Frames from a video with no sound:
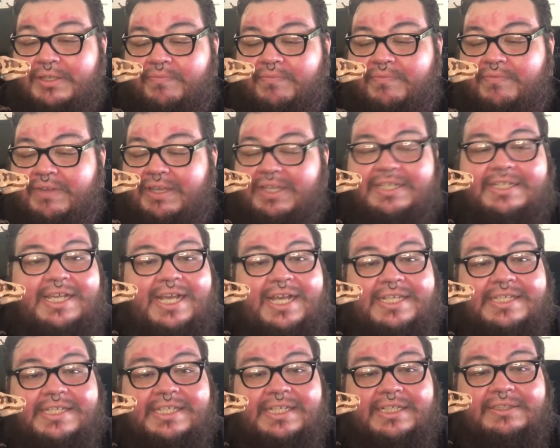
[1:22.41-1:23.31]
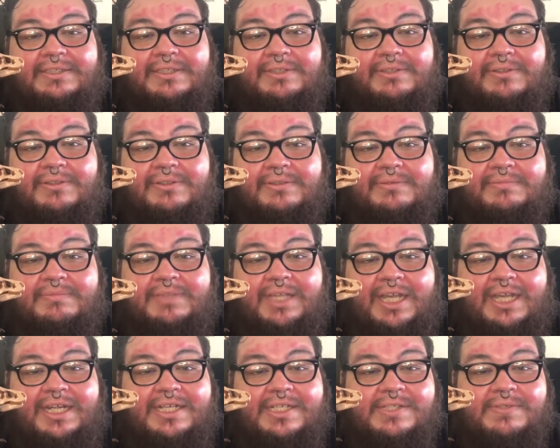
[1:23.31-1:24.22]
Fantastic little
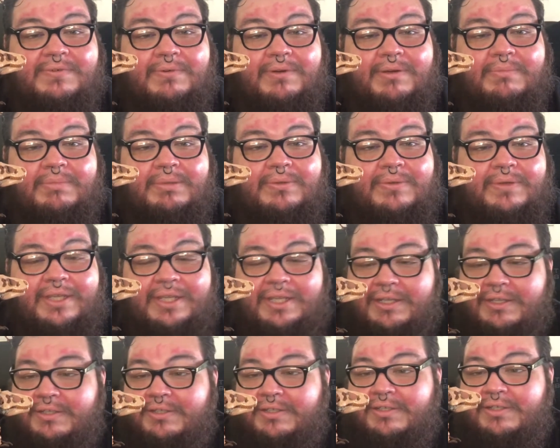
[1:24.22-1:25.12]
dinosaur boy.